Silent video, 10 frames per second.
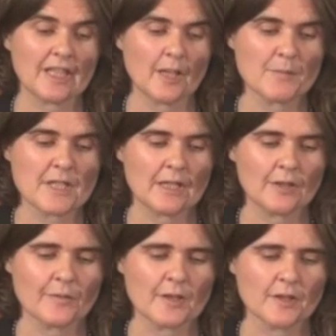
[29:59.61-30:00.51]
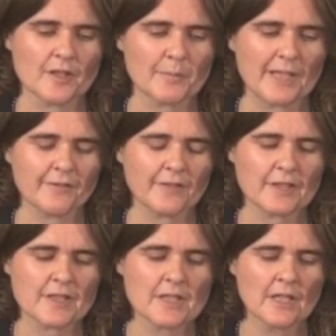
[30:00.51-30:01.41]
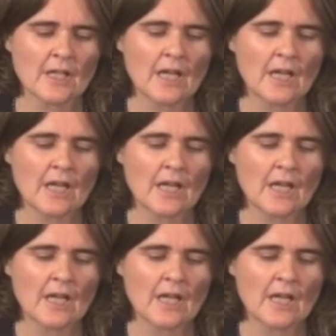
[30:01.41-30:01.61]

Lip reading: the uptake of the benefit,